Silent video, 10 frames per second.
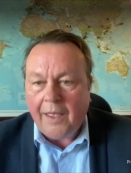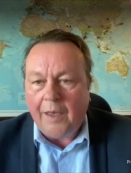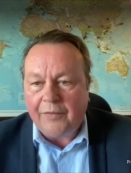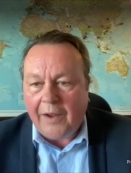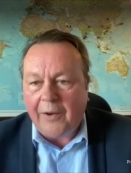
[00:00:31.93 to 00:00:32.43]
a
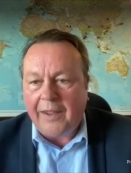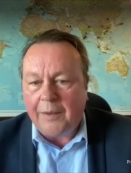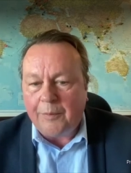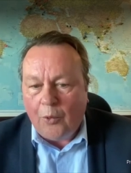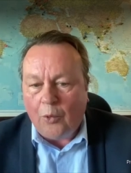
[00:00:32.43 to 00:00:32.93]
very
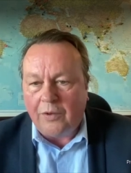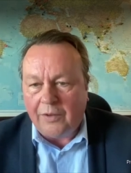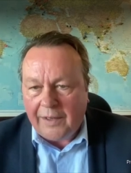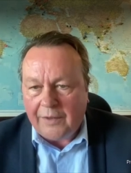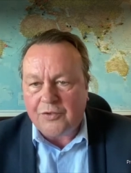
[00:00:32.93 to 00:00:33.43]

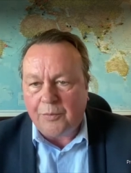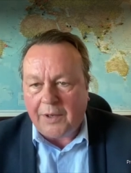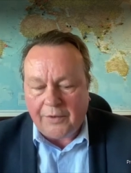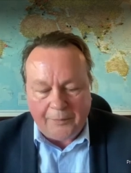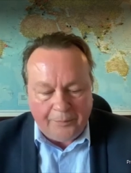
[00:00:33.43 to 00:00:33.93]
important
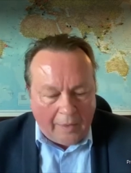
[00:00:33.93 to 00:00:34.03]
instrument.